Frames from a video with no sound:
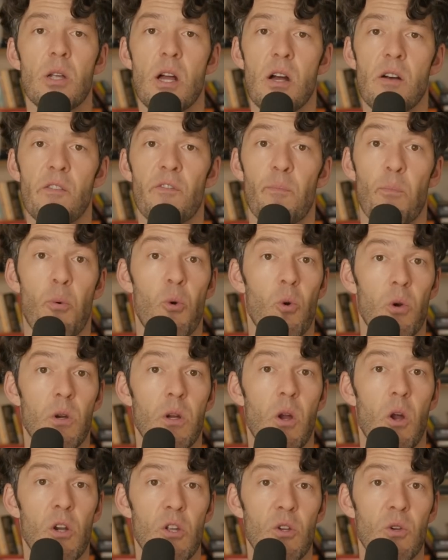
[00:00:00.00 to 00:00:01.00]
of poor
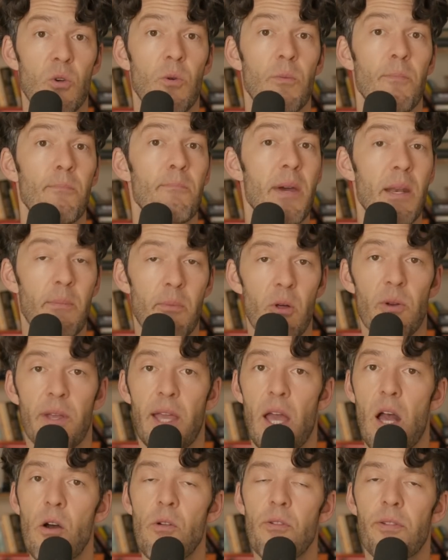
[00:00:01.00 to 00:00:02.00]

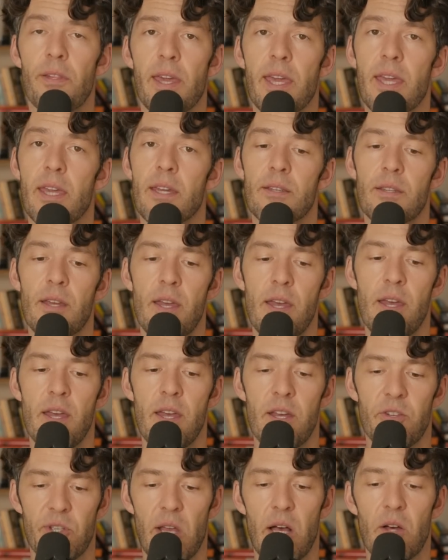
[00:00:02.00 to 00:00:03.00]
cardiometabolic health and
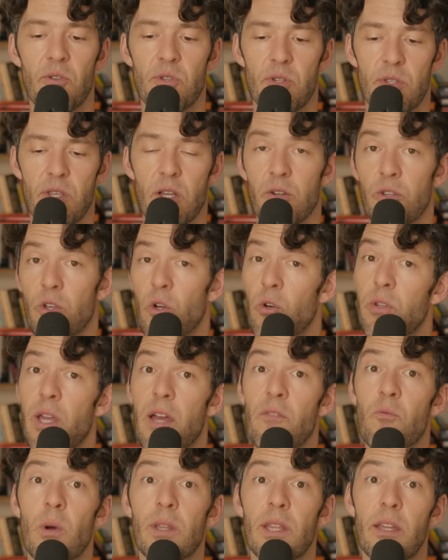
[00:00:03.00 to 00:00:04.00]
challenges there. You only
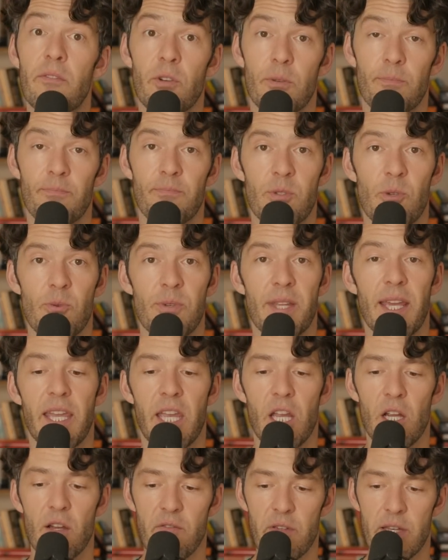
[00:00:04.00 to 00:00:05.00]
have one liver, so take
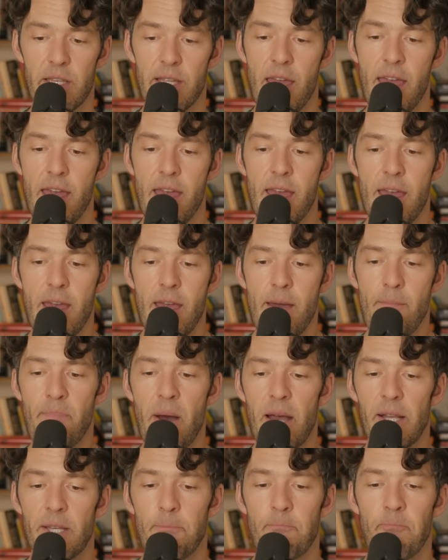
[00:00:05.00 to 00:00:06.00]
care of it.
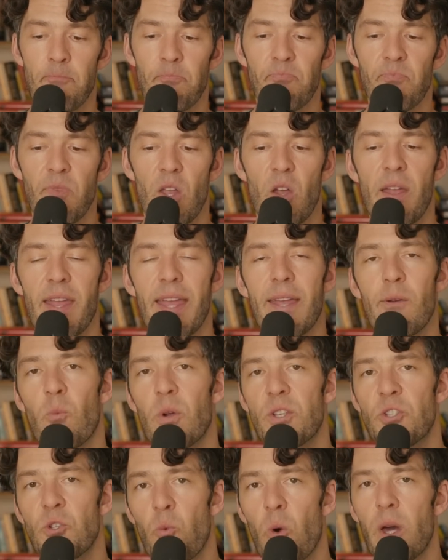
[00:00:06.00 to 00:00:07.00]
But
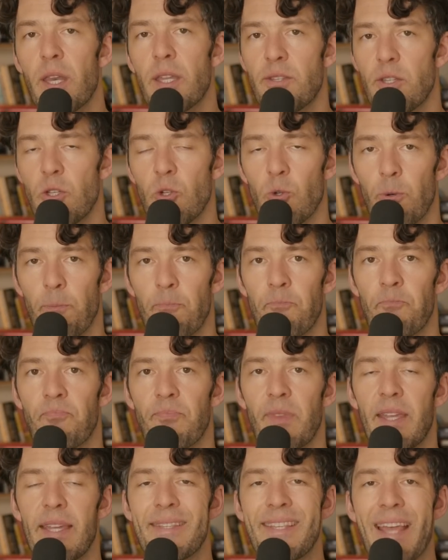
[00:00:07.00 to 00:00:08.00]
what you want to do
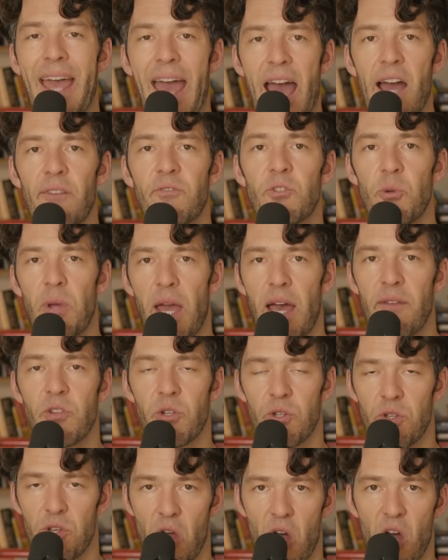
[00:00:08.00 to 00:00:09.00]
is after you have
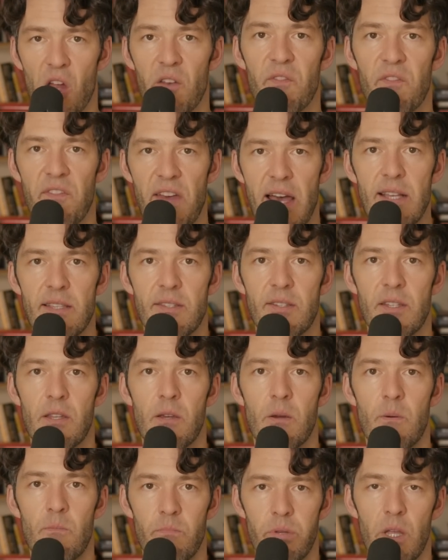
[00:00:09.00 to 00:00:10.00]
your
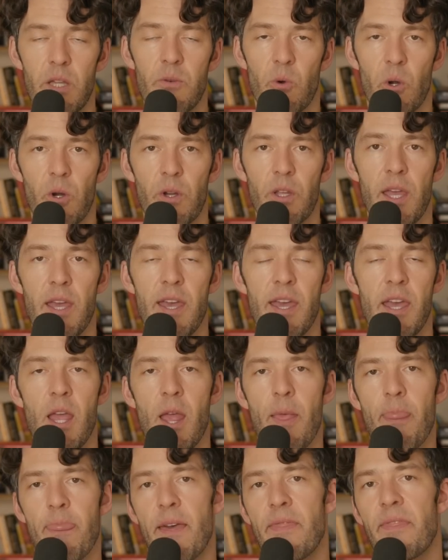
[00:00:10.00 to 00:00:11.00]
non-fasted blood work,
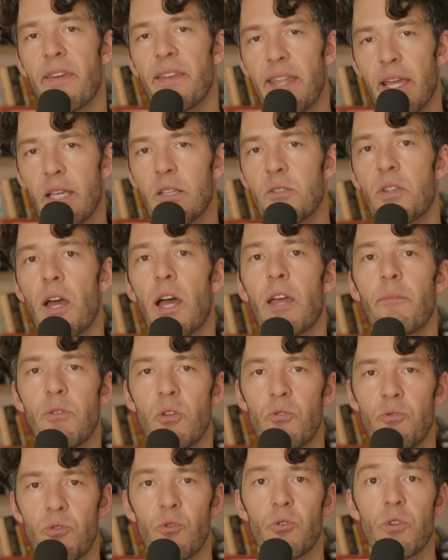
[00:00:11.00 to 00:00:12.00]
then the next time
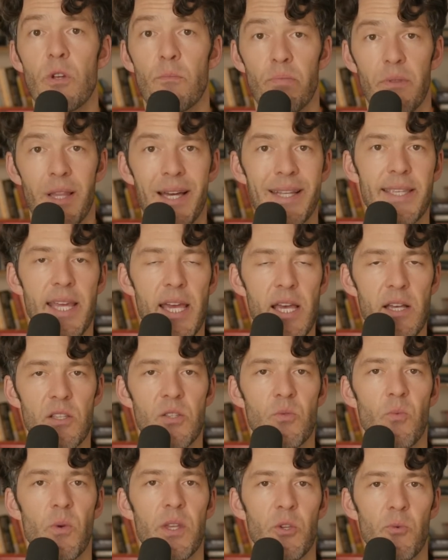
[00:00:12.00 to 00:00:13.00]
you do your blood
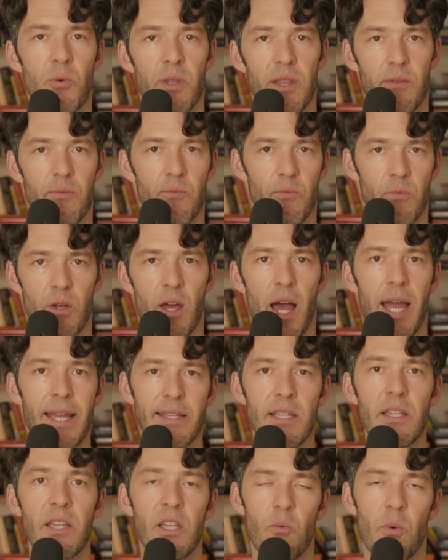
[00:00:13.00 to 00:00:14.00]
tests, what you would,
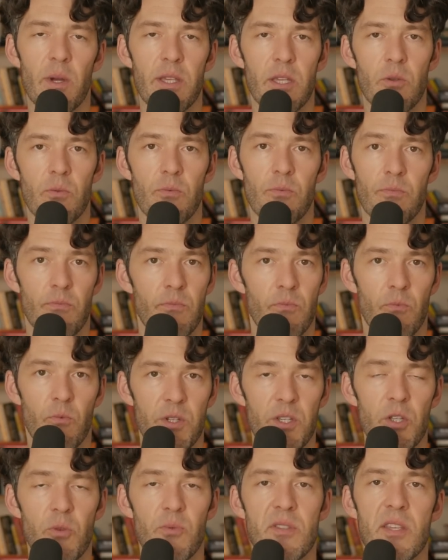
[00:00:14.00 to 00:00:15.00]
ideally what you
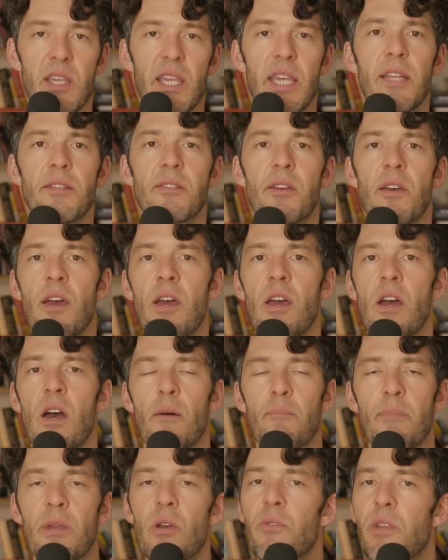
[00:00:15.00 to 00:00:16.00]
would do is eat
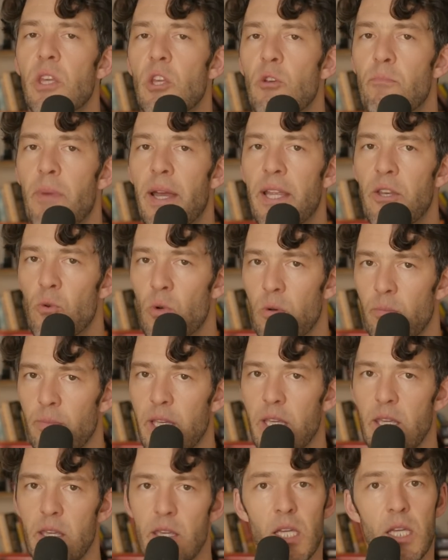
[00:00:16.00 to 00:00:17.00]
a meal that you might
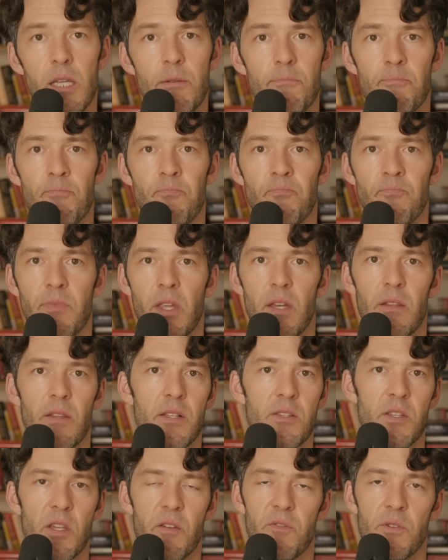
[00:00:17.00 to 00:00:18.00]
normally eat
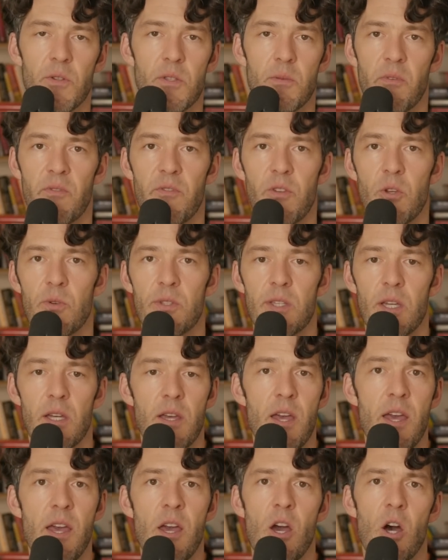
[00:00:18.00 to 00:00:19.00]
Let's say for some of you, it's
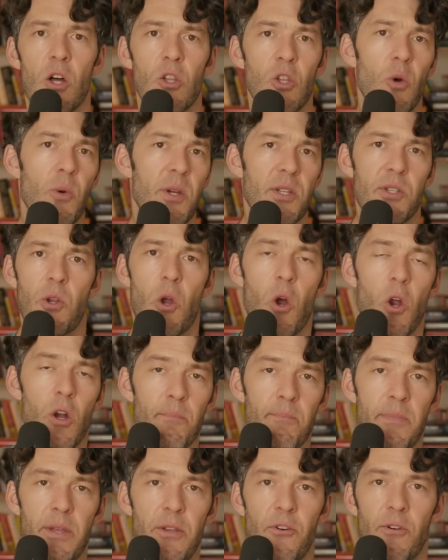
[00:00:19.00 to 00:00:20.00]
a, a lowish
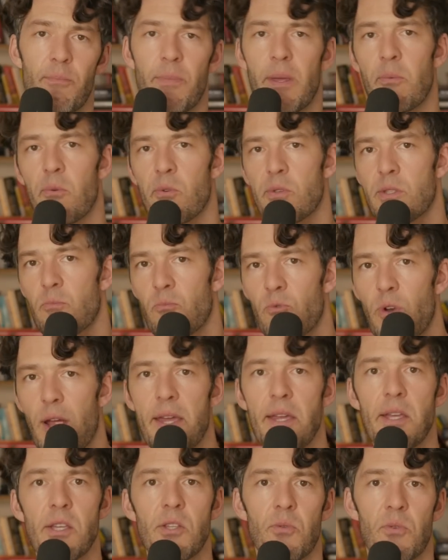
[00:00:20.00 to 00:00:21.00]
carb meal, maybe with some
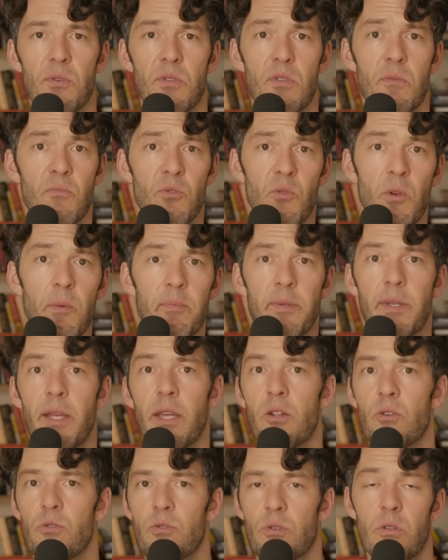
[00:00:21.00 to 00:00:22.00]
rice or some sweet
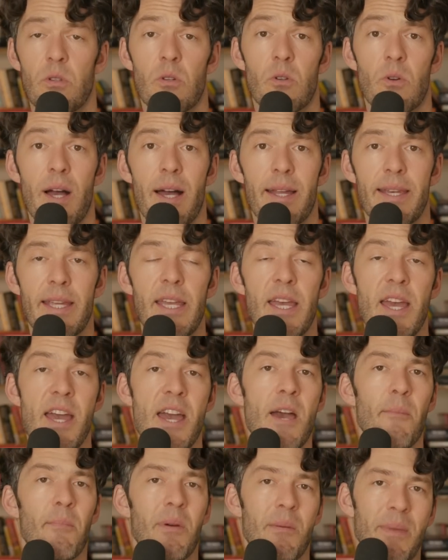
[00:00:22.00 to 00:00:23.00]
potatoes or a little honey,
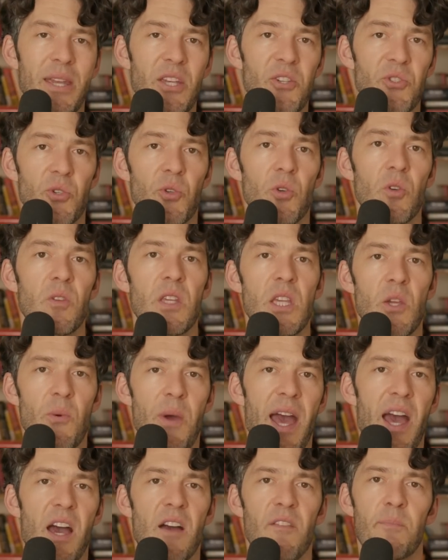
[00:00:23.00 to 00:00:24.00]
but make sure that you
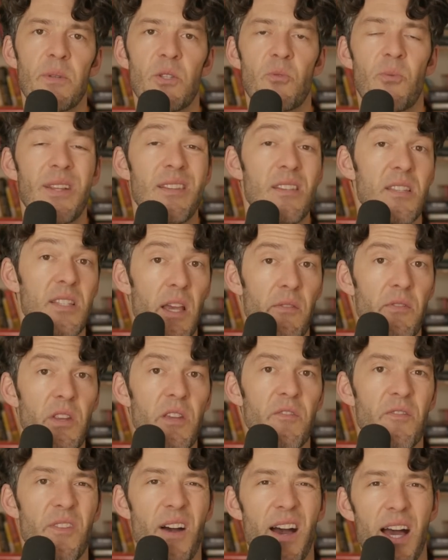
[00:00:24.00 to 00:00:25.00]
have between
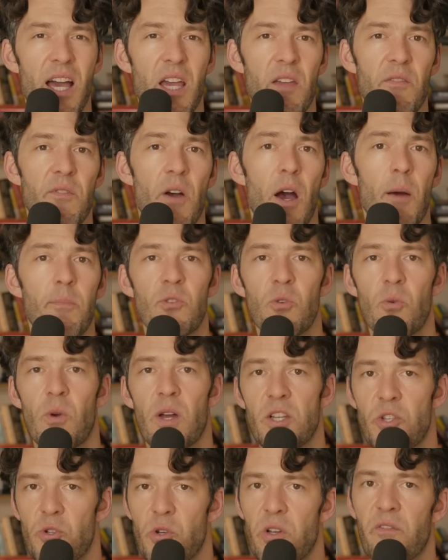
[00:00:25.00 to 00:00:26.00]
75 up to
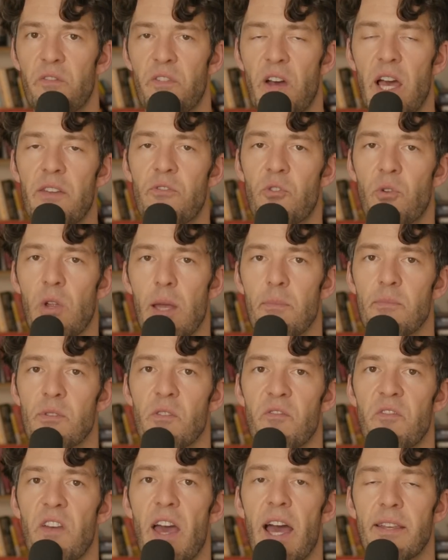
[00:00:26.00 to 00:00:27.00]
105 grams
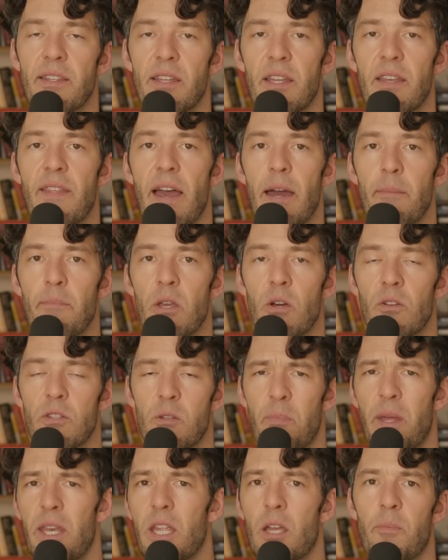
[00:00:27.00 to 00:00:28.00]
of fat in that meal,
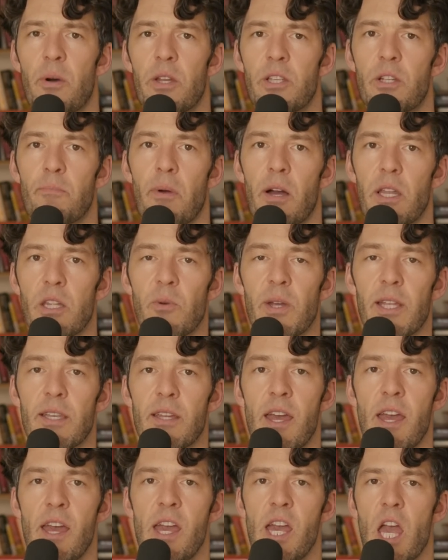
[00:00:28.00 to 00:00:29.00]
depending upon your body weight.
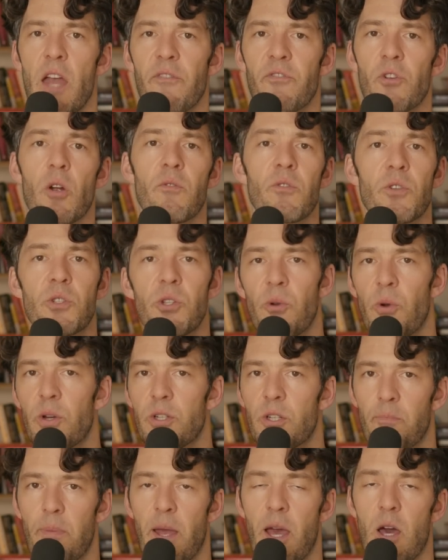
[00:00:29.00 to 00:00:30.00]
If you're over
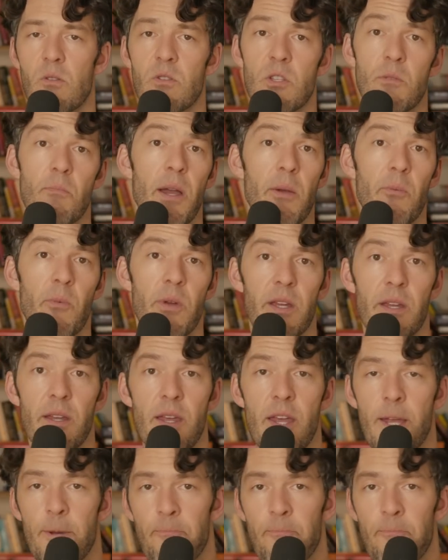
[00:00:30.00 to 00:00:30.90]
200 pounds, you might want to